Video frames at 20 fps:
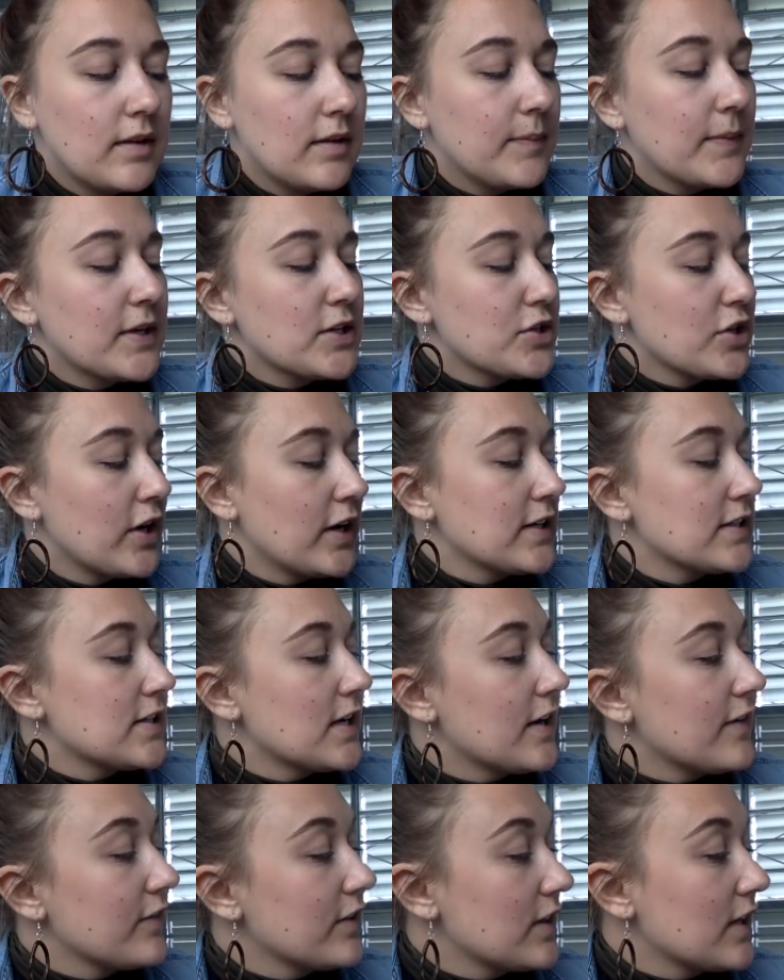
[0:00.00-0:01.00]
make sure I
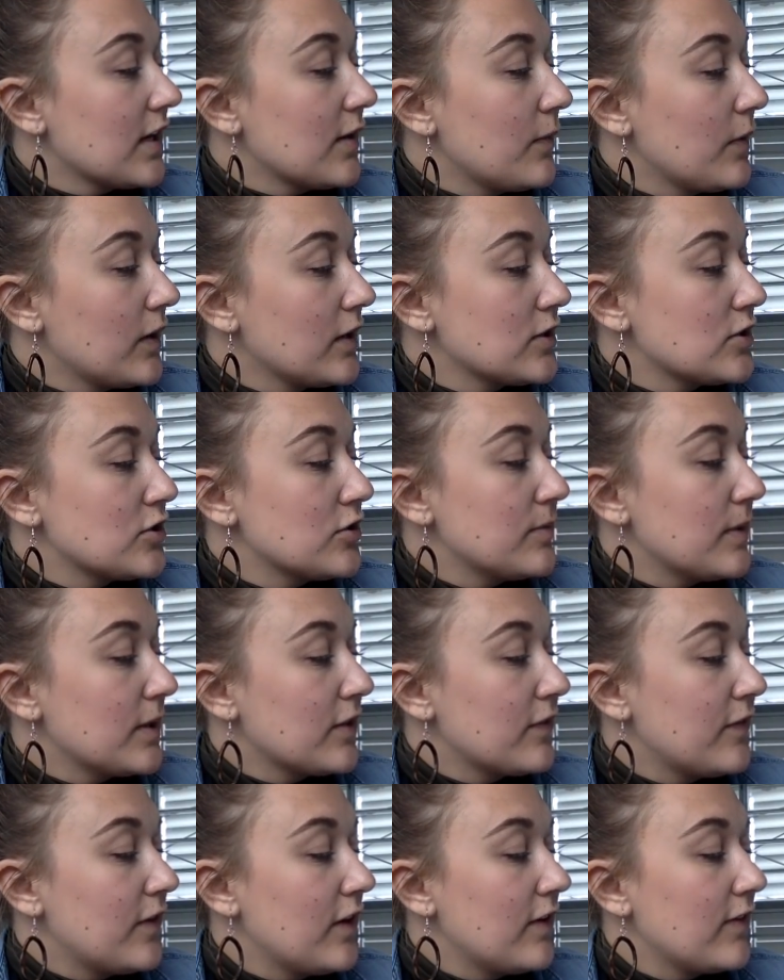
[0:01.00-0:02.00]
said everything I wanted to about
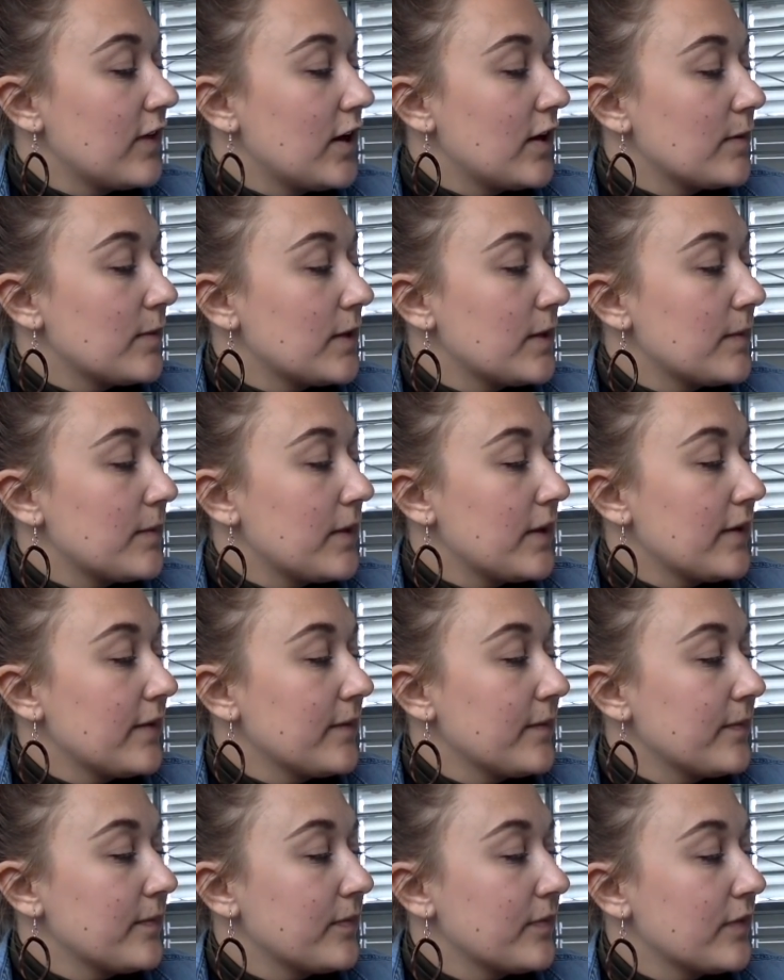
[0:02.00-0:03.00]
the fall of the Ottoman Empire.
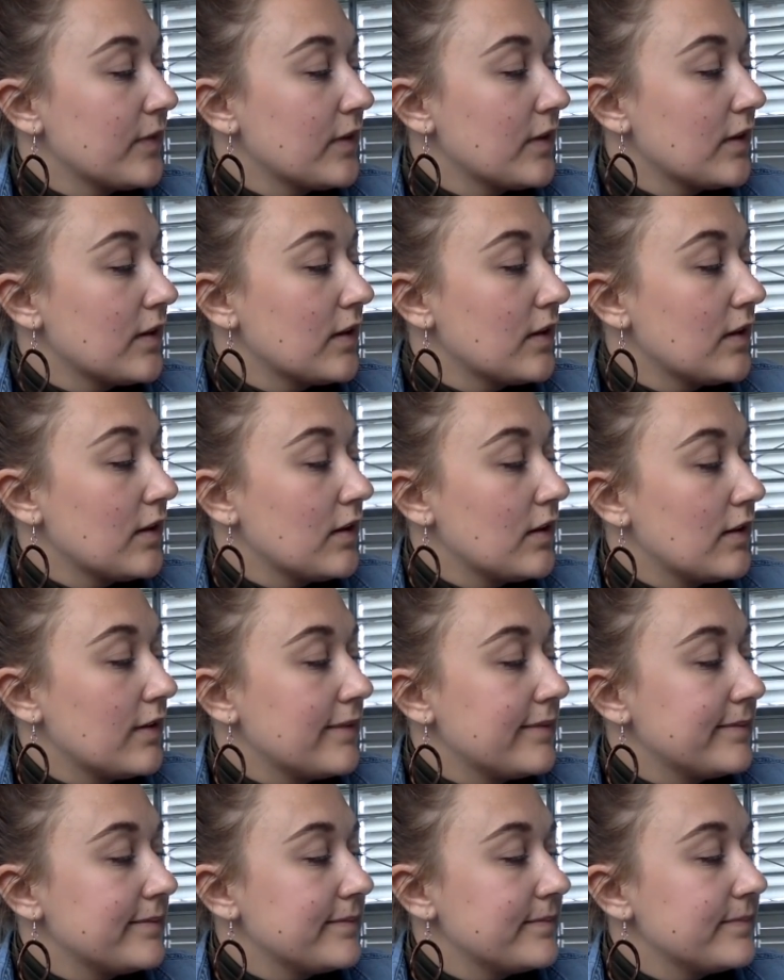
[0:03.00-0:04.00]

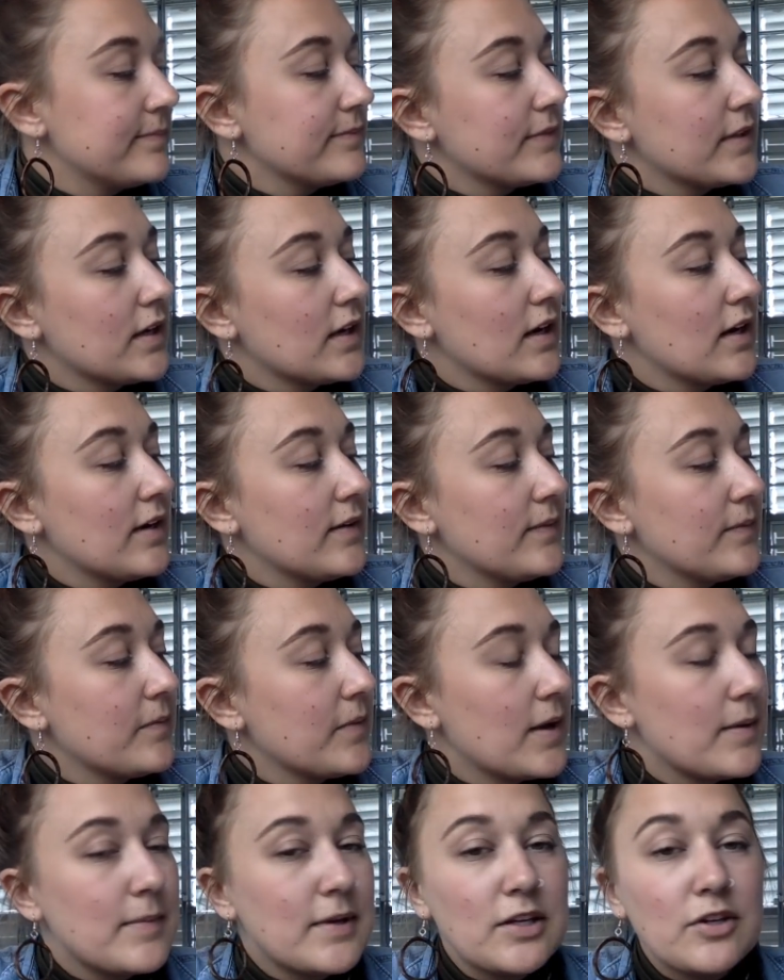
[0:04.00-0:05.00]
Yeah,
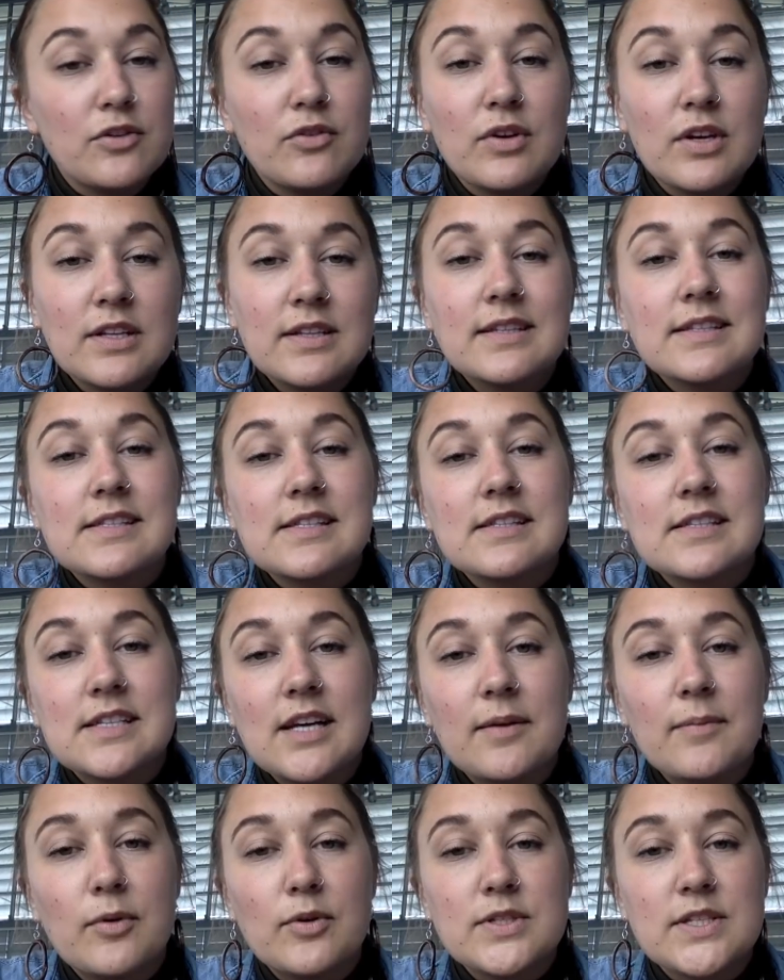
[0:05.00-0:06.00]
I mean, you can
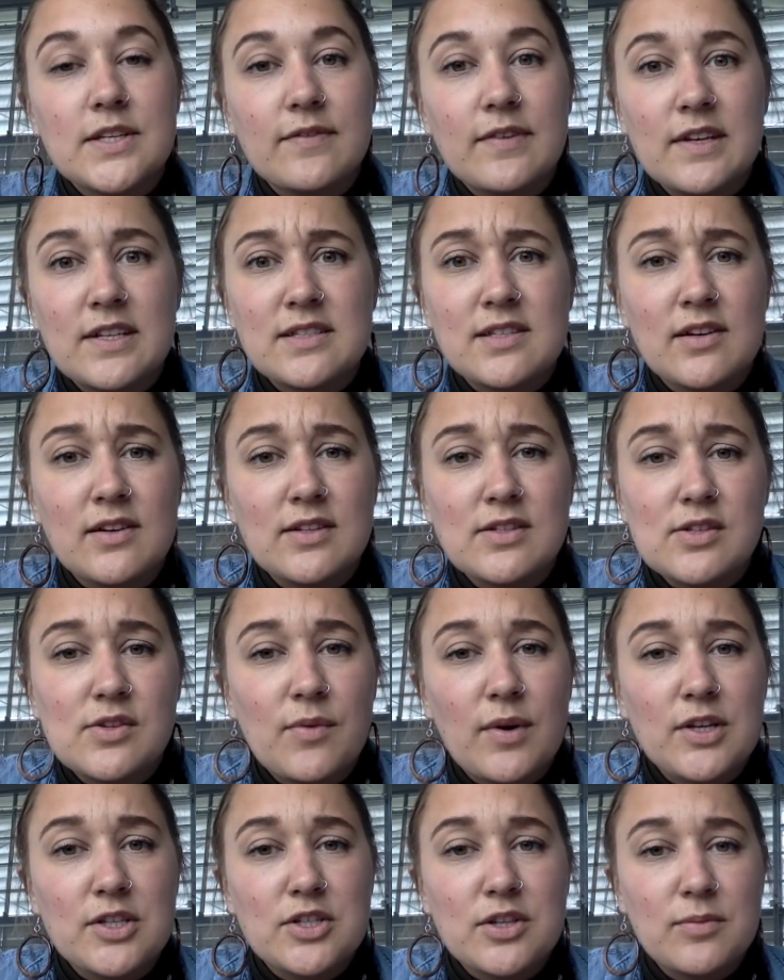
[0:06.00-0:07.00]
tell most of it as long as you
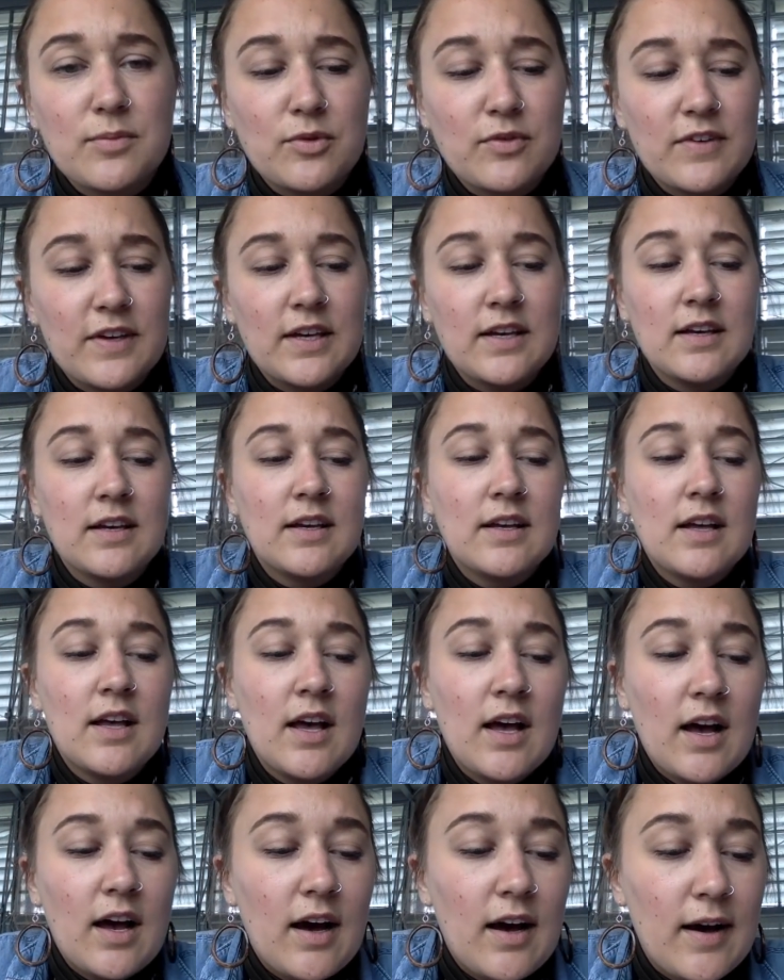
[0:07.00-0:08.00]
watch the movie.
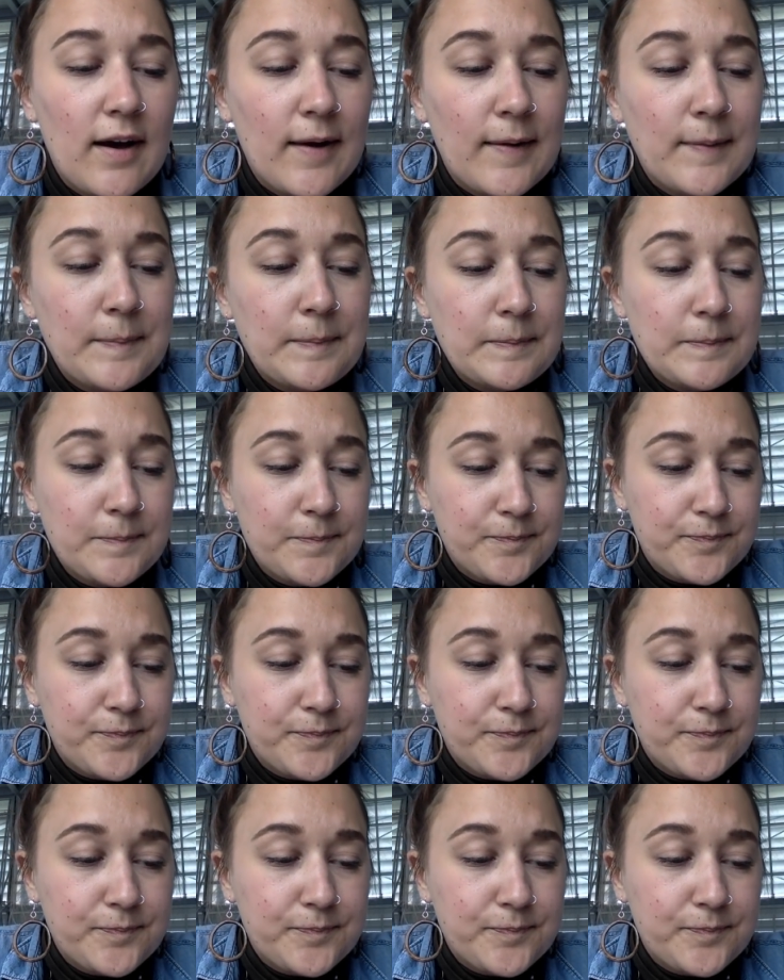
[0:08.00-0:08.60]
The